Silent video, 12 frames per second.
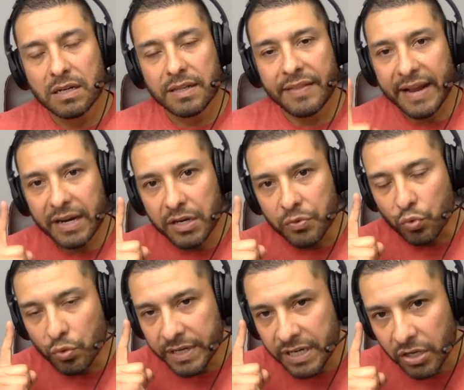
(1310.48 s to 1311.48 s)
that can
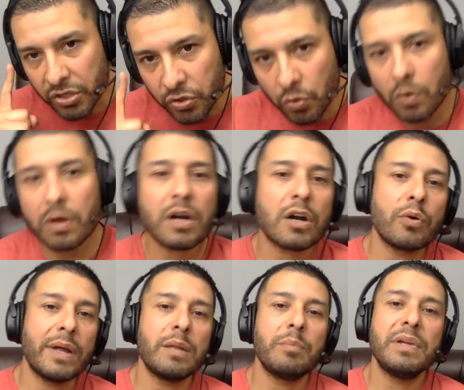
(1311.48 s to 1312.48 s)
ruin your
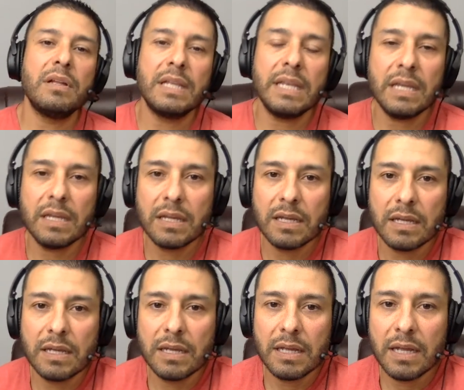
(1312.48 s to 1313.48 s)
credibility
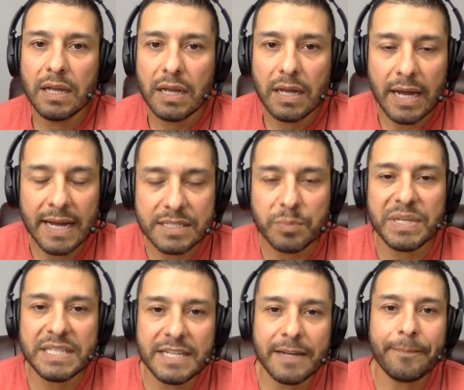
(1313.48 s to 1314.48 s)
as a
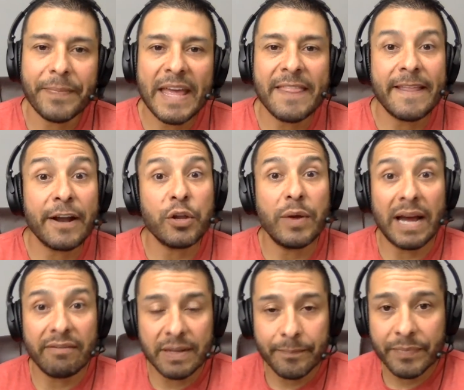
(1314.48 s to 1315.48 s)
PT. And there you
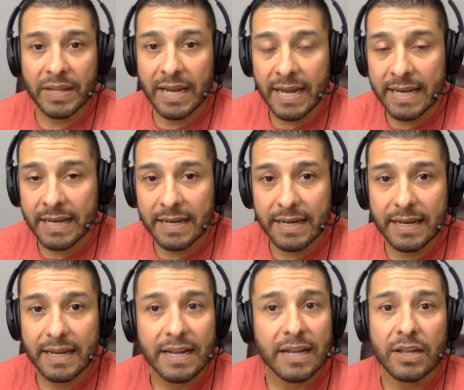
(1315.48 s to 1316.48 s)
have it. And,
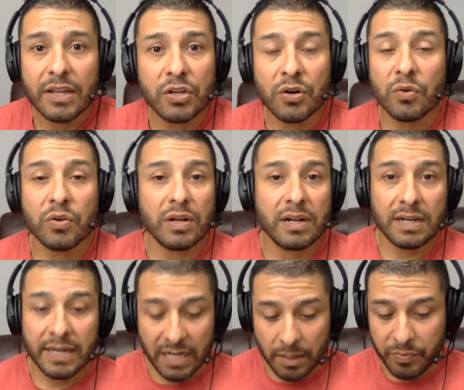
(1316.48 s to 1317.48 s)

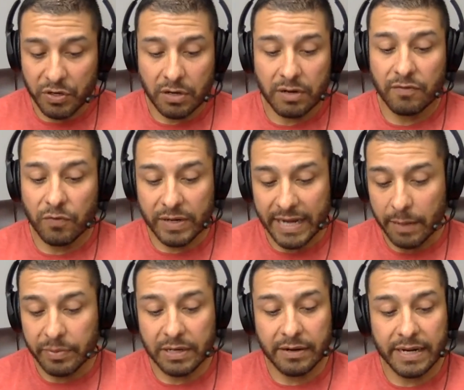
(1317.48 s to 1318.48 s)
clean up your
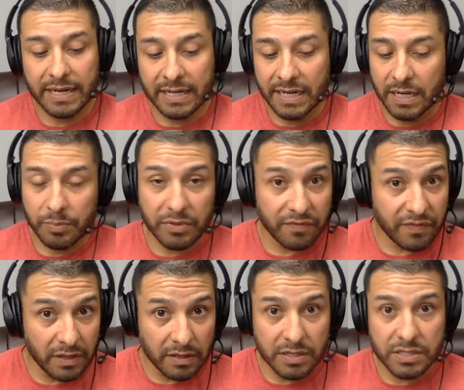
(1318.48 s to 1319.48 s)
vocabulary, clean up the
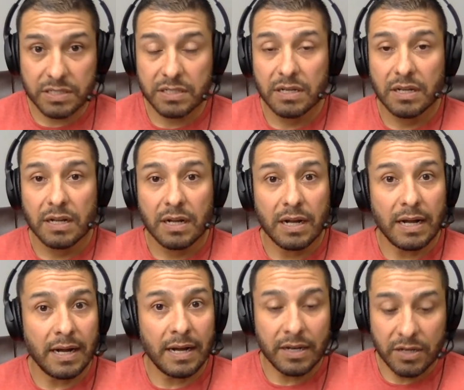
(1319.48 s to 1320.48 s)
fillers,
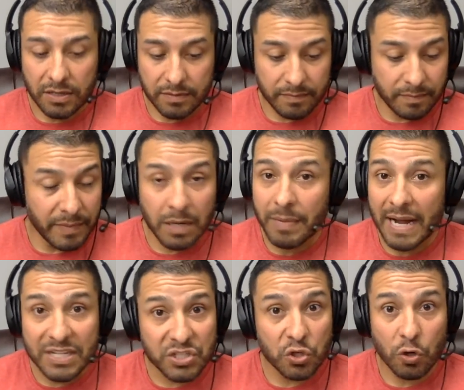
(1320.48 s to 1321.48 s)

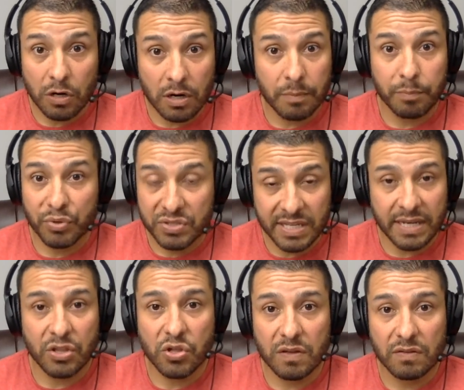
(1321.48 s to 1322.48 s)
minimize your
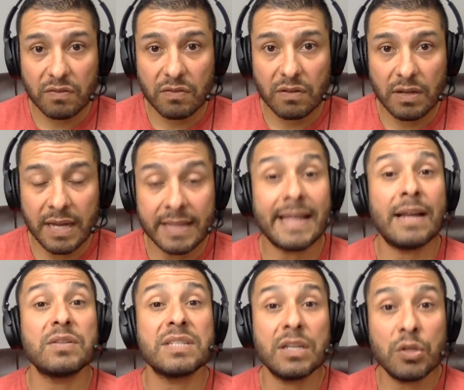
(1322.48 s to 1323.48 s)
percentages, and that'll
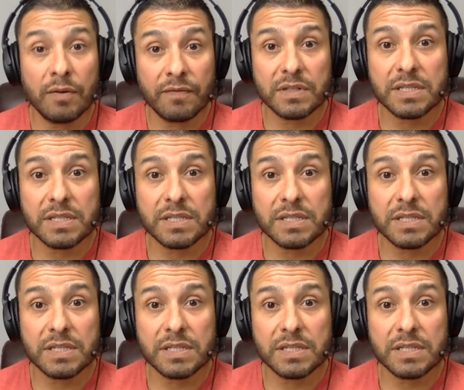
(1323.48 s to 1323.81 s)
set you up for